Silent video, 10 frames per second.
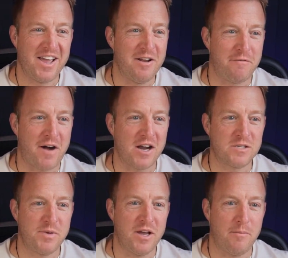and it
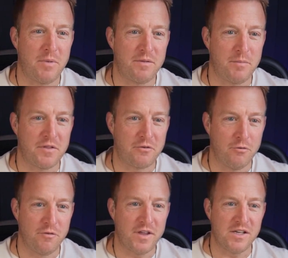fires me up. But the
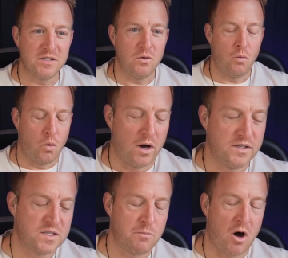truth is,
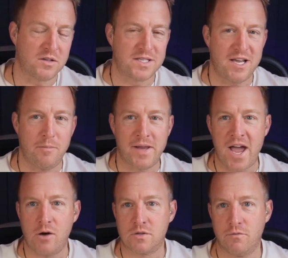one small step
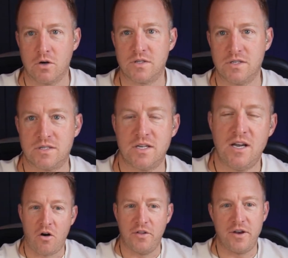counts versus
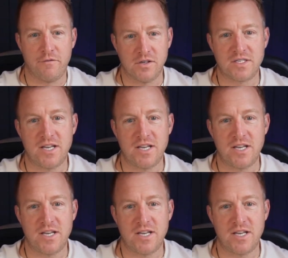all the different